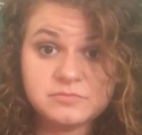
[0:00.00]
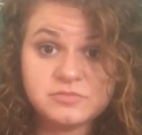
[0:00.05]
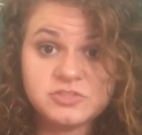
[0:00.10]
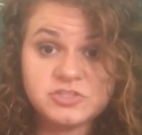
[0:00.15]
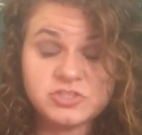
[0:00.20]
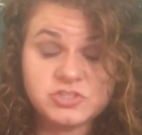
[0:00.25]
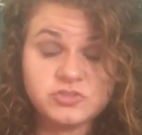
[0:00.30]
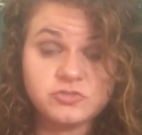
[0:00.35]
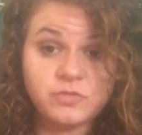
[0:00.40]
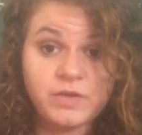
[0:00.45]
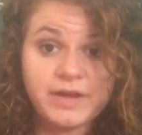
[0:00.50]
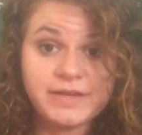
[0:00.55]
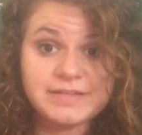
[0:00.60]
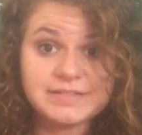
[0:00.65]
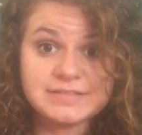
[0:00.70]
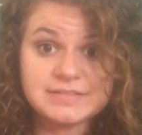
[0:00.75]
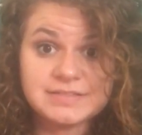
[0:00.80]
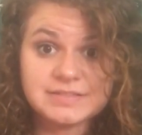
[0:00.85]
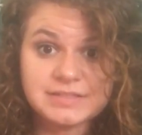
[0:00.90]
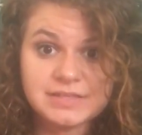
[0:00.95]
just trying
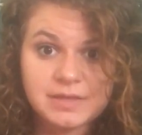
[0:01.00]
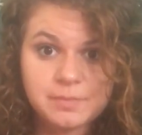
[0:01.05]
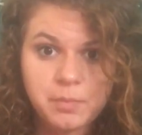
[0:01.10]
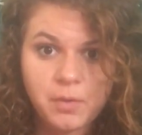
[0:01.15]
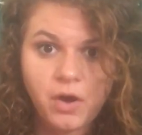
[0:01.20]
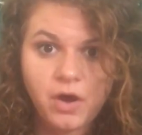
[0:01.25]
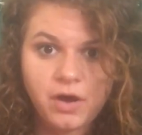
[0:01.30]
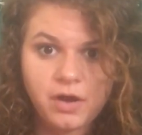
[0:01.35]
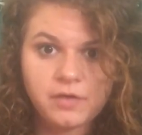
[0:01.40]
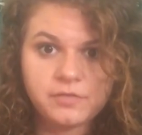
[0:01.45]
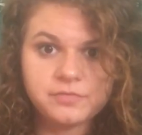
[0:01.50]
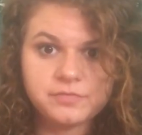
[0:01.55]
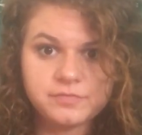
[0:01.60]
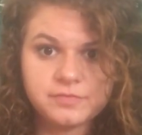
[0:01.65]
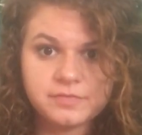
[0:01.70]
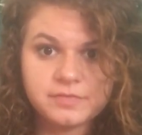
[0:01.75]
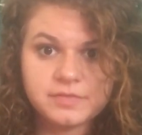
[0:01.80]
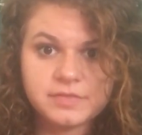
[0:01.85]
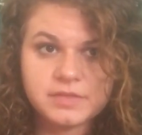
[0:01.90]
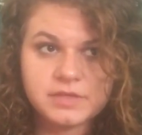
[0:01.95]
to sleep off
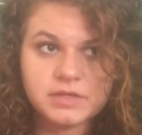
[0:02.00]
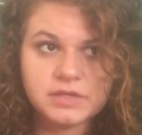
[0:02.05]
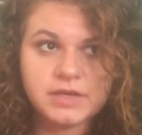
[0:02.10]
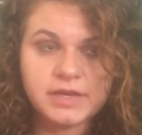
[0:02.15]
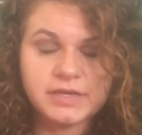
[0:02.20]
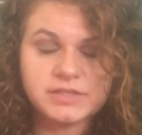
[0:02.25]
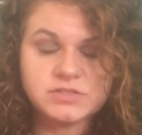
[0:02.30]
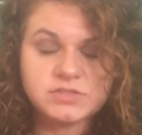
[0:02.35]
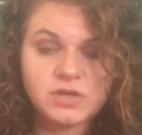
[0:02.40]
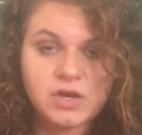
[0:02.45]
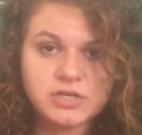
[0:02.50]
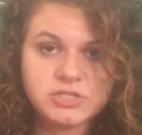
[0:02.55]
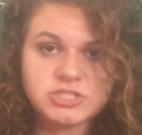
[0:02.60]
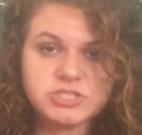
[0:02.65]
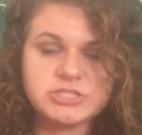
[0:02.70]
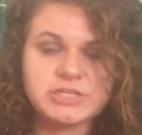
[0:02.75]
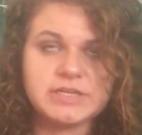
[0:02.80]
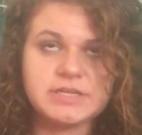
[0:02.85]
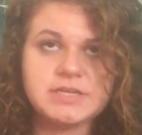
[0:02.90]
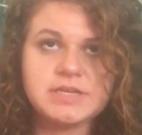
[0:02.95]
the
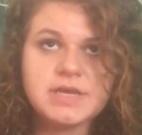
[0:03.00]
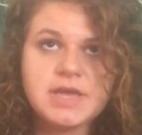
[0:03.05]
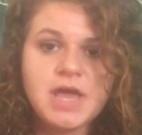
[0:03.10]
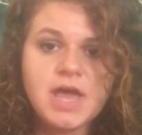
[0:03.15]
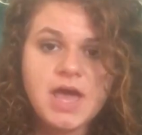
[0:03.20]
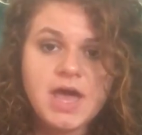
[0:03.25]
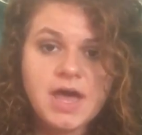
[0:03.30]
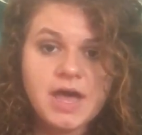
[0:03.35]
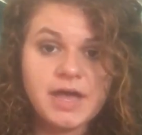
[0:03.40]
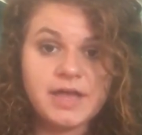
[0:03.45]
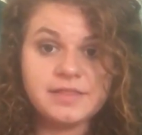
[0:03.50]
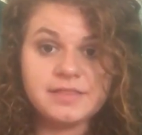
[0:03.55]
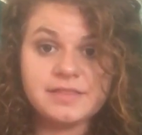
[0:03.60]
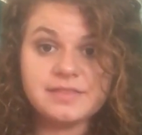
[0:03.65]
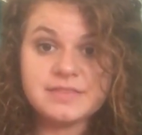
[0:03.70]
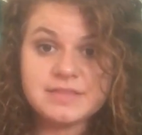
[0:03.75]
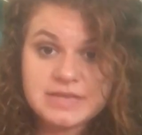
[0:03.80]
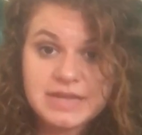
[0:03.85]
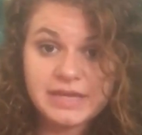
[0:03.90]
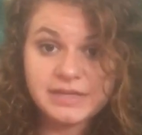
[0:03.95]
exhaustion. And
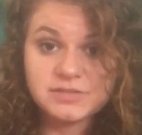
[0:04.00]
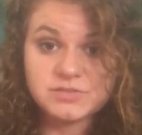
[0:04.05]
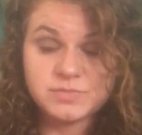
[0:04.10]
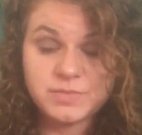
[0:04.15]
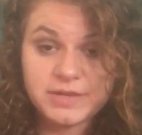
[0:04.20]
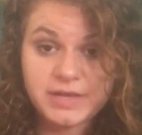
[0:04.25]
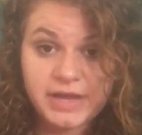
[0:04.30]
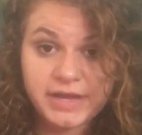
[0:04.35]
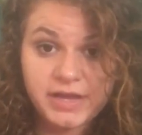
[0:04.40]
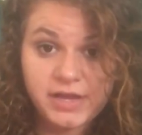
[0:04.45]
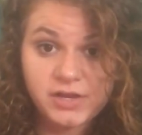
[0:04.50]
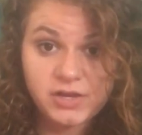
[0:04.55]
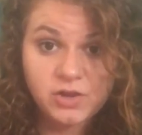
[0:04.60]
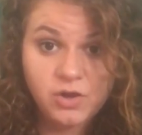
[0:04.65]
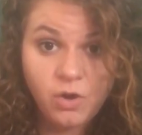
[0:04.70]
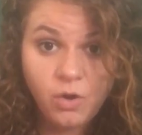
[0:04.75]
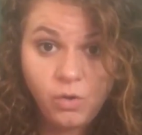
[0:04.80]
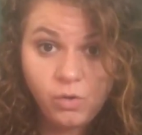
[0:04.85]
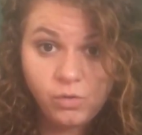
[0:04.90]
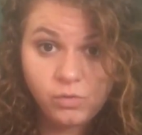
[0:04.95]
then the next week I got a
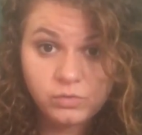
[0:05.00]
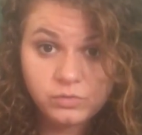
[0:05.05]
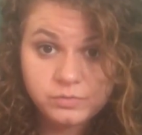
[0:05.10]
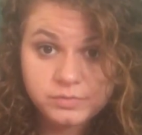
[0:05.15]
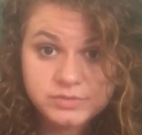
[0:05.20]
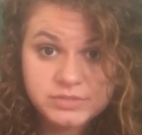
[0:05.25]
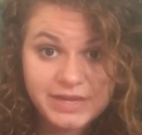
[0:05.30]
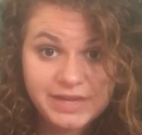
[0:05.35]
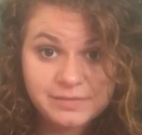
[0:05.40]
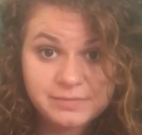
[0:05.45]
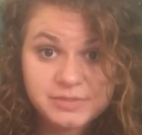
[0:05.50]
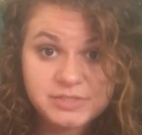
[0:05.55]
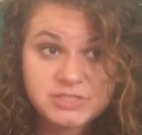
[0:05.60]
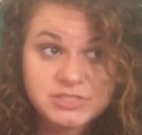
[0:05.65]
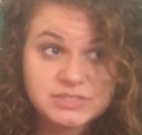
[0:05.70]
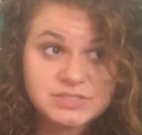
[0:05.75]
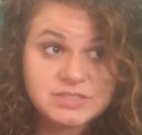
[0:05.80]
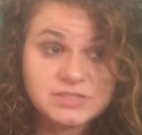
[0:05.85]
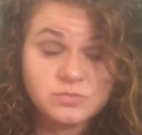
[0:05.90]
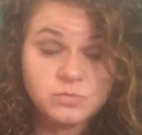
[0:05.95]
cold, which had me
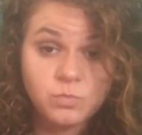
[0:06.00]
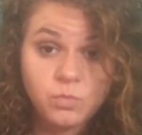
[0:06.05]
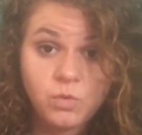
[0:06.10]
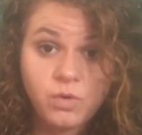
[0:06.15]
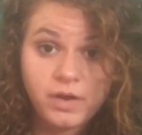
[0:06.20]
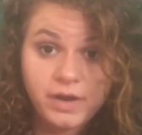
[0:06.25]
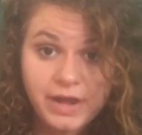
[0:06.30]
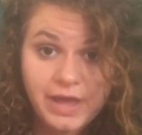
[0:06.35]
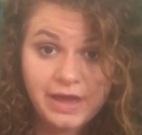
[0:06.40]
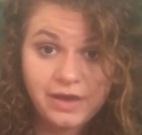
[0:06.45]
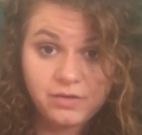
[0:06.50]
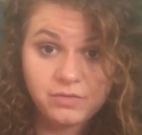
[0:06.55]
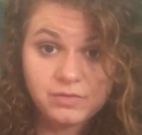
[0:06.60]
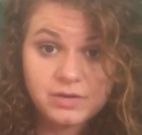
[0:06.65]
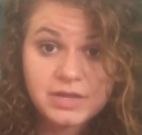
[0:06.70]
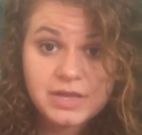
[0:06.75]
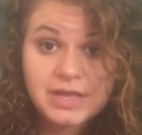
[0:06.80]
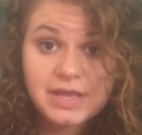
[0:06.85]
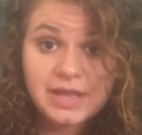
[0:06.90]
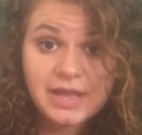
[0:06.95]
just as worn
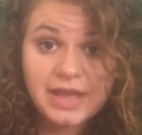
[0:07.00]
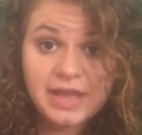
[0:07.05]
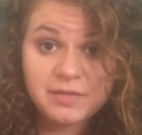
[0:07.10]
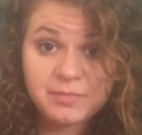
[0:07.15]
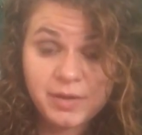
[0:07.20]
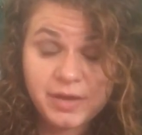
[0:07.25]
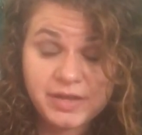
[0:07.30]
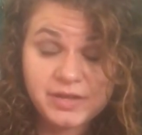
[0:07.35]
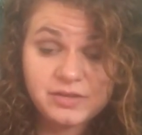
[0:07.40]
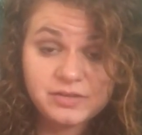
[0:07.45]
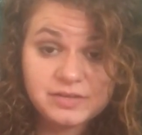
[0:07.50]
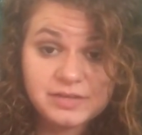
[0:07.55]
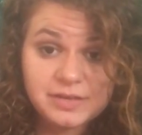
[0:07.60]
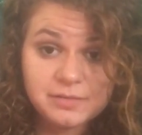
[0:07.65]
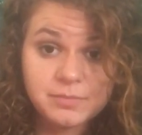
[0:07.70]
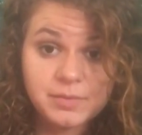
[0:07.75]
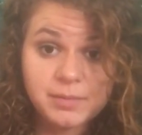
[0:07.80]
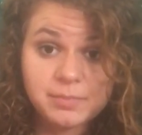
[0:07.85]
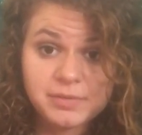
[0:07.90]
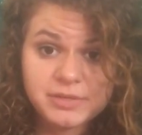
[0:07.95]
out, and I couldn't
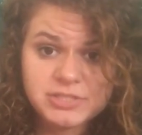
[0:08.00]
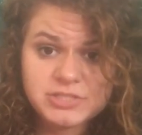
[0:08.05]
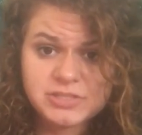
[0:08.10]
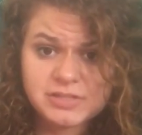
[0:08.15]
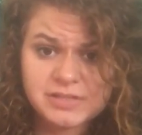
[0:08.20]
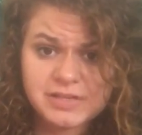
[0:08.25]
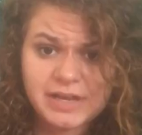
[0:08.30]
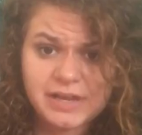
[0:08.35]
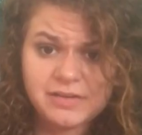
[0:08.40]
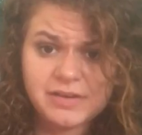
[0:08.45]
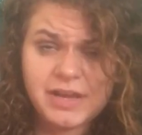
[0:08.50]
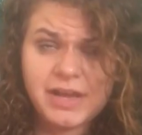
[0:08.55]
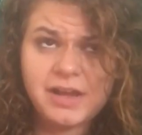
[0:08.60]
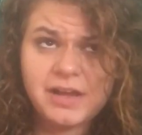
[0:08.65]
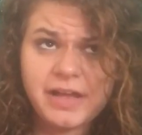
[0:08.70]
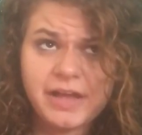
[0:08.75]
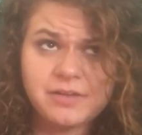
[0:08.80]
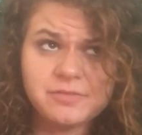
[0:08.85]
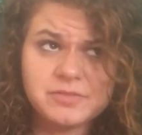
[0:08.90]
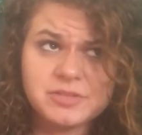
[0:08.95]
get my blood sugar down. I
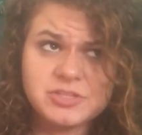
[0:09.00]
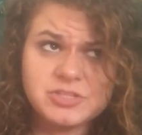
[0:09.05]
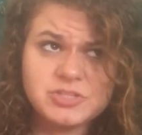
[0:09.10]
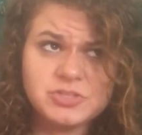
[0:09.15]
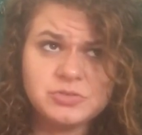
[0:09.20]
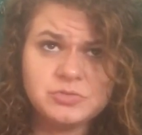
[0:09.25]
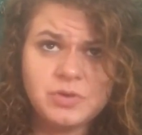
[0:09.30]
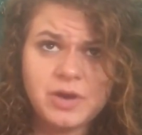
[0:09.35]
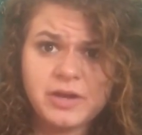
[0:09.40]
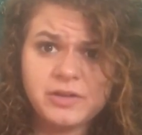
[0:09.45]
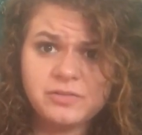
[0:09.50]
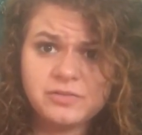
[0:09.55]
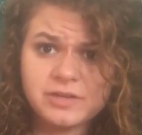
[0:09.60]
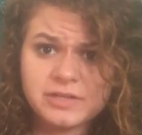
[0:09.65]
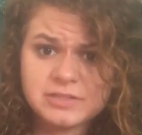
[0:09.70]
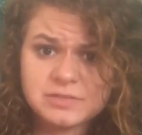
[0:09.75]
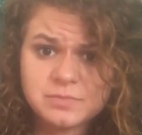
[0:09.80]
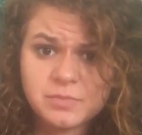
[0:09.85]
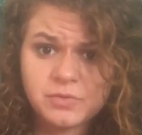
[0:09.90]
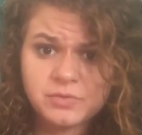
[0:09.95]
hung out in the
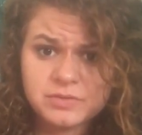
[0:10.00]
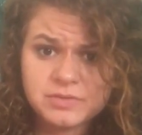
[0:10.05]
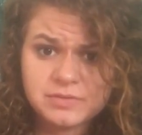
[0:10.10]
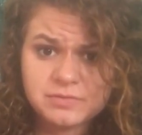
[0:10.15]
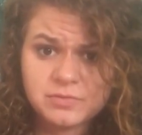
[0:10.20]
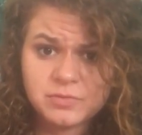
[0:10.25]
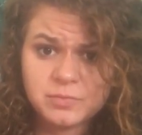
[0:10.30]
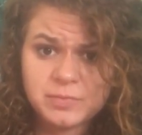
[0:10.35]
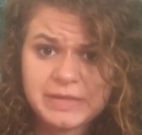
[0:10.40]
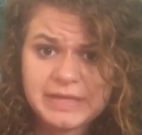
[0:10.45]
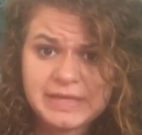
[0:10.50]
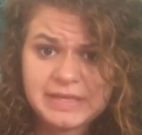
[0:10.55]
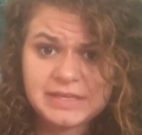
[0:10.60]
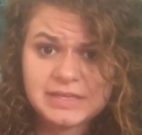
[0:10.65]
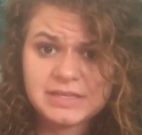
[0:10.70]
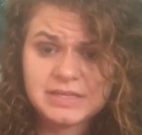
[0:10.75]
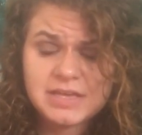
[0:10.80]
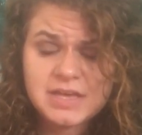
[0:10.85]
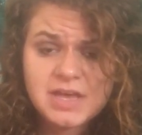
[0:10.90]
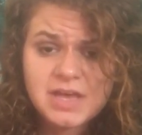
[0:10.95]
200s most of the
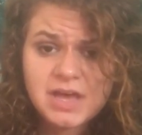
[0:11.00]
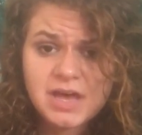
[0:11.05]
week,